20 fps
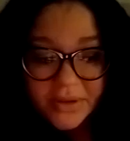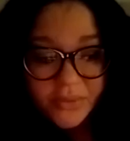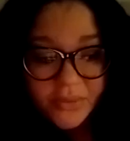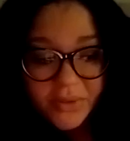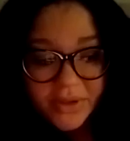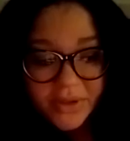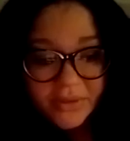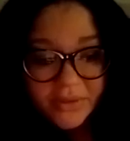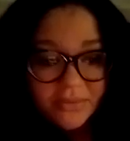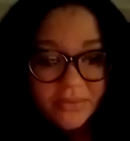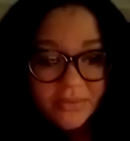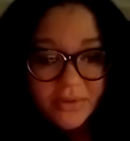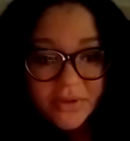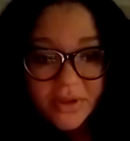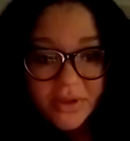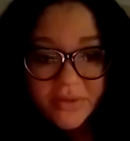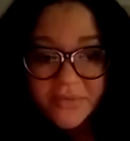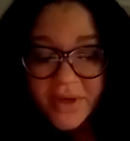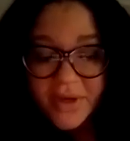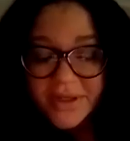What,
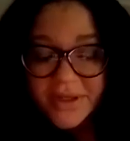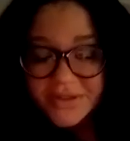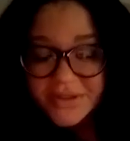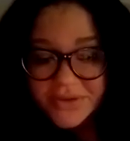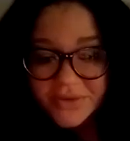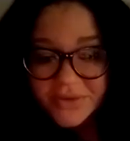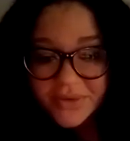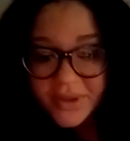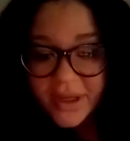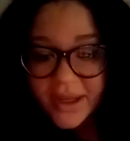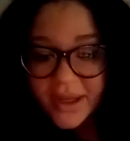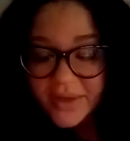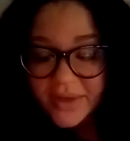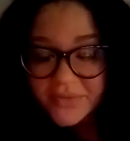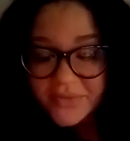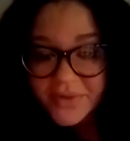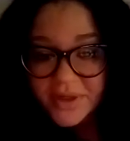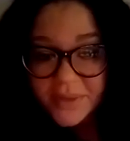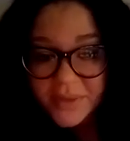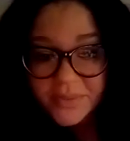advice do you
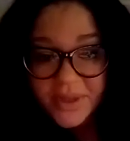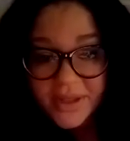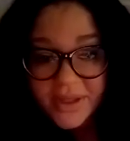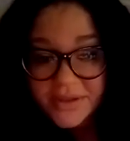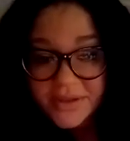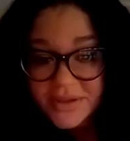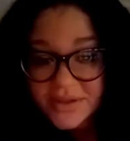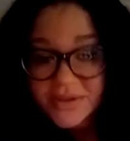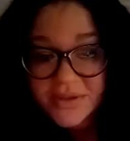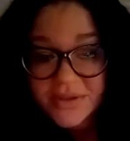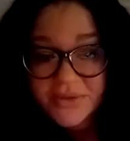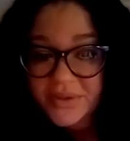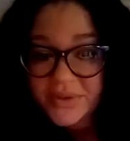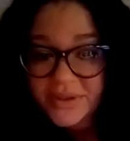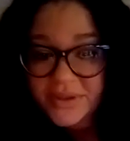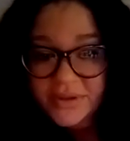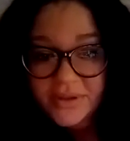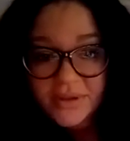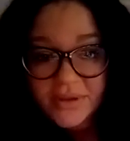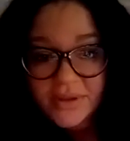have? And I'm like, just do
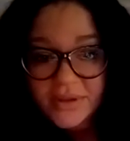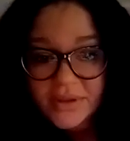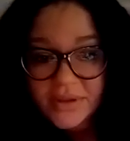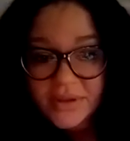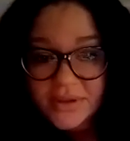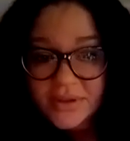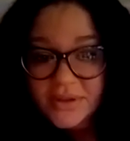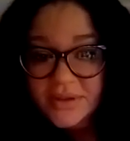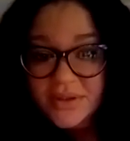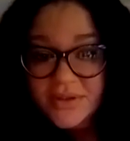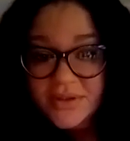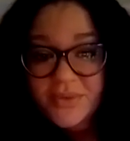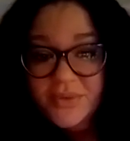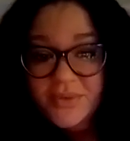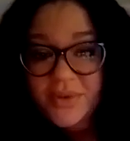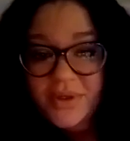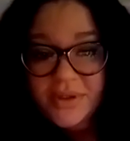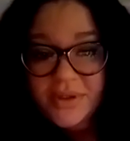it. Do it.